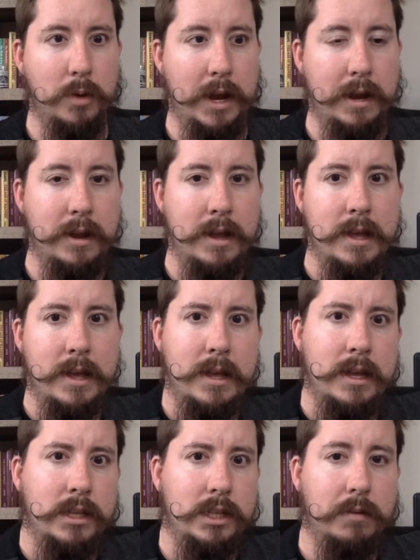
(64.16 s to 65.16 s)
in a way.
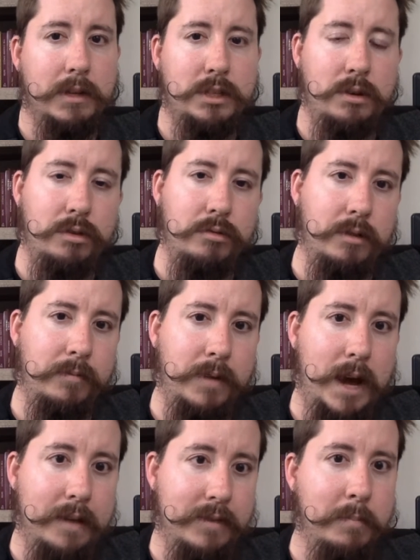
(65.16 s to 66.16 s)
So let's go through the
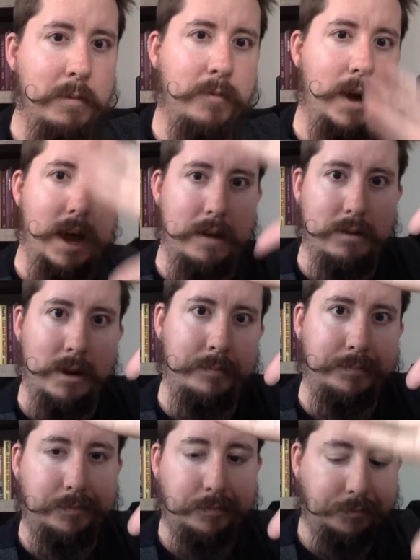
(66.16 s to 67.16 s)
five. Number five.
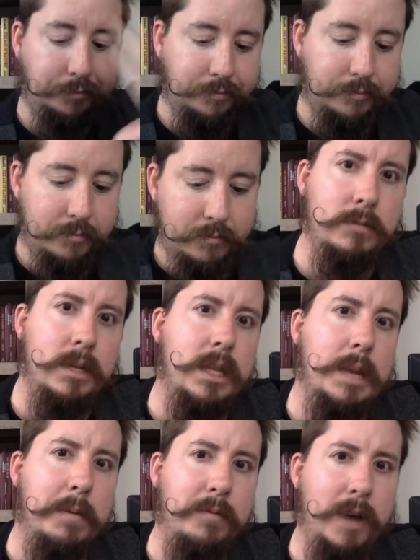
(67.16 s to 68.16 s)

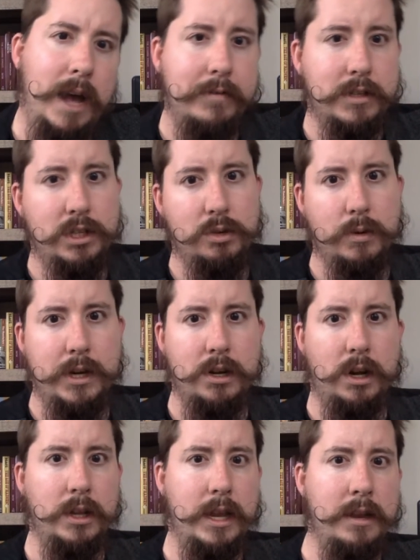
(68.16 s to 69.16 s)
Number five is a story
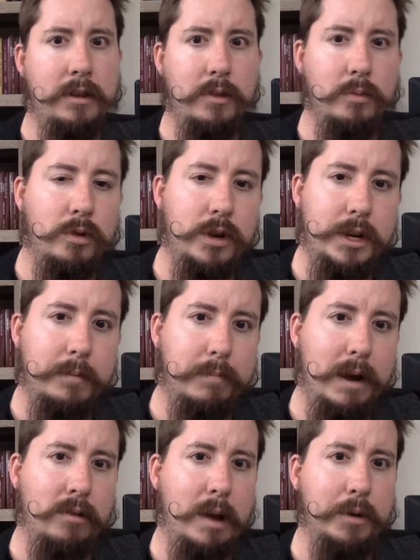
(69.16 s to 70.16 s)
called Into the Wood
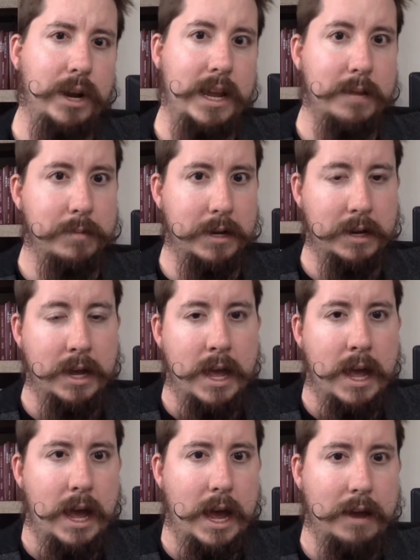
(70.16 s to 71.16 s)
by Robert Aickman.
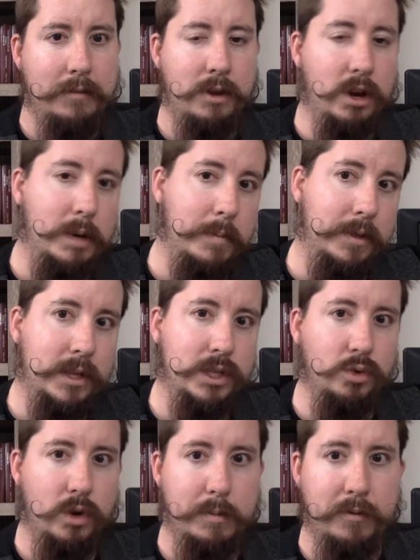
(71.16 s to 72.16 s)
I've talked about this
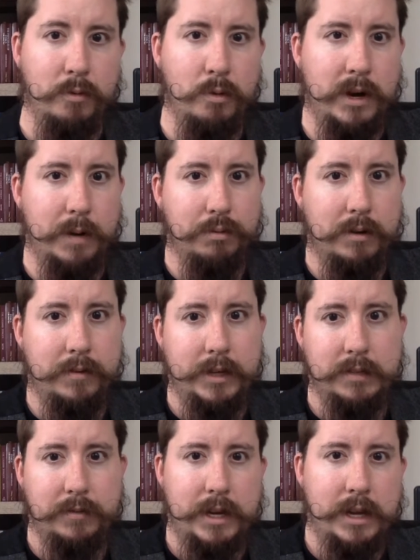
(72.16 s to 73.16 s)
story before in a
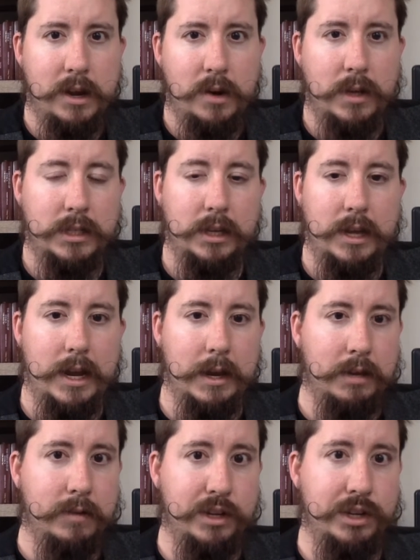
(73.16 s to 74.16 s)
previous video. It's in a
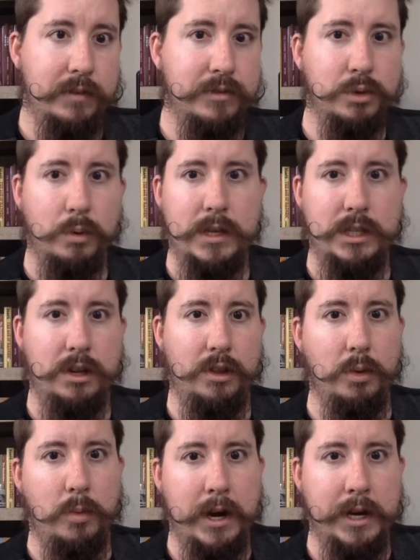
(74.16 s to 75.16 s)
collection of stories called
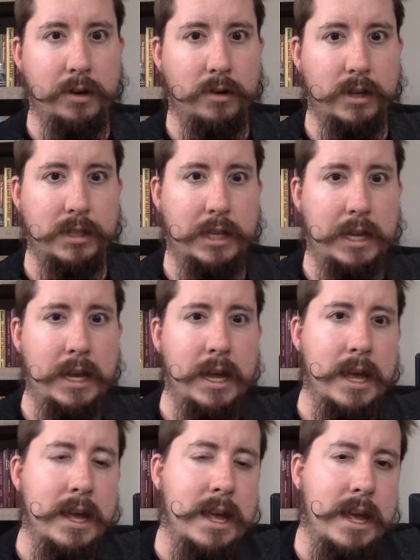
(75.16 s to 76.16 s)
The Wine Dark Sea.
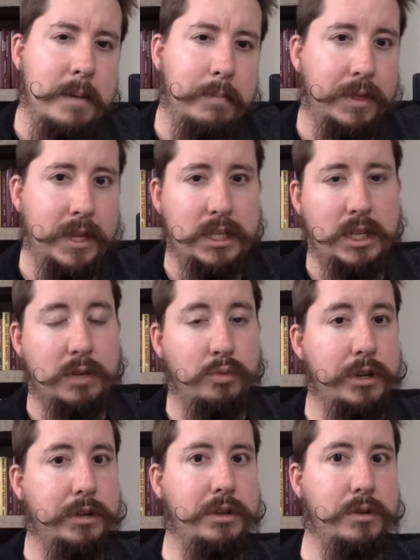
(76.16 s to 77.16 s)
But this is a
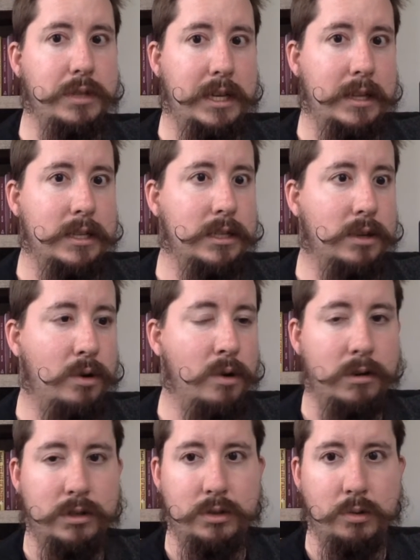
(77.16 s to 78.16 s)
real doozy. This is a
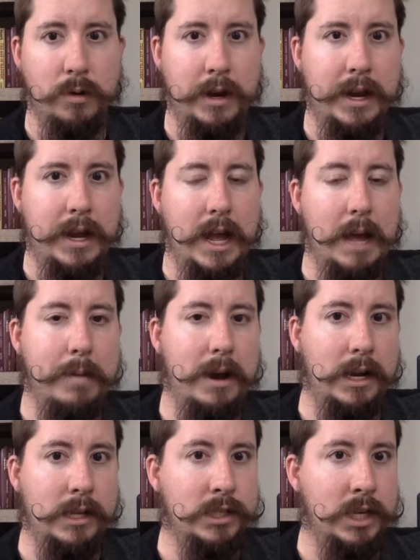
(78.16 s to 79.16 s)
horror story about
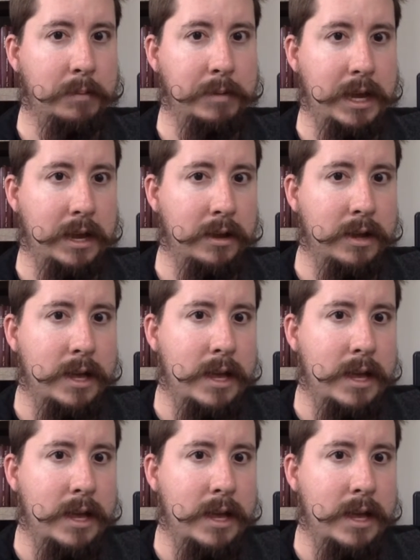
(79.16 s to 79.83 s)
insomnia.